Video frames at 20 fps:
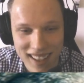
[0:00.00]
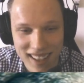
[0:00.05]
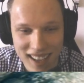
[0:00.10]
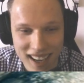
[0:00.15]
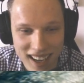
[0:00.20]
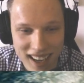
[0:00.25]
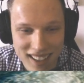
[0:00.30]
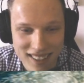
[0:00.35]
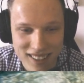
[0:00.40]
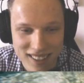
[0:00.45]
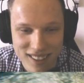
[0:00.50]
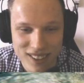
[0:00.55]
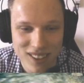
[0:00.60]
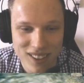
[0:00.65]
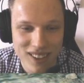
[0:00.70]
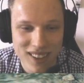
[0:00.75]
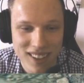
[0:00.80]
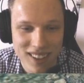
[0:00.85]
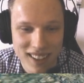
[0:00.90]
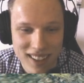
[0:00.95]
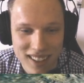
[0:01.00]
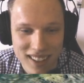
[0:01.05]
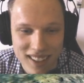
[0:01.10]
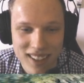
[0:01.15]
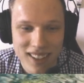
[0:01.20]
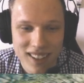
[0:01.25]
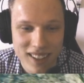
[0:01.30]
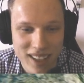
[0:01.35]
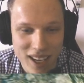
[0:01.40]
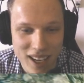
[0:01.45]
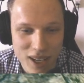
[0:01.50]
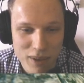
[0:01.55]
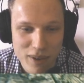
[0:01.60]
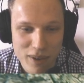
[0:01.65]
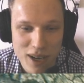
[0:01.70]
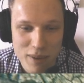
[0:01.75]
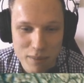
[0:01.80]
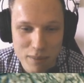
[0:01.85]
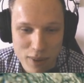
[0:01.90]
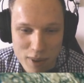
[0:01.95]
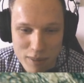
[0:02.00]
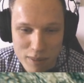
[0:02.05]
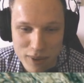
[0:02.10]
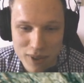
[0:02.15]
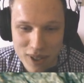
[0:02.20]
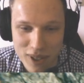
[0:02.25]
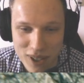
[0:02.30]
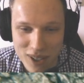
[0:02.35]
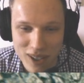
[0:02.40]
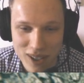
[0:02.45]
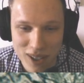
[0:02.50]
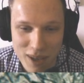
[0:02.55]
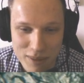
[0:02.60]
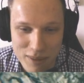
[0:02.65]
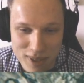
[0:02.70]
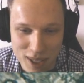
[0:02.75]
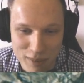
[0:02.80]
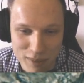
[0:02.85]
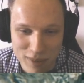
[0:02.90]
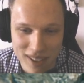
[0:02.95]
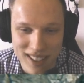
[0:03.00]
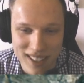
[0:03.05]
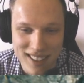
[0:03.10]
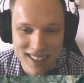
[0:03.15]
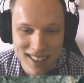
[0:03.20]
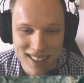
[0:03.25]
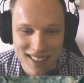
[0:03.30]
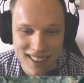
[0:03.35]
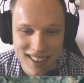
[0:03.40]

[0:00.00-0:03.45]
Artium, can you wear purple unicorn lipstick please?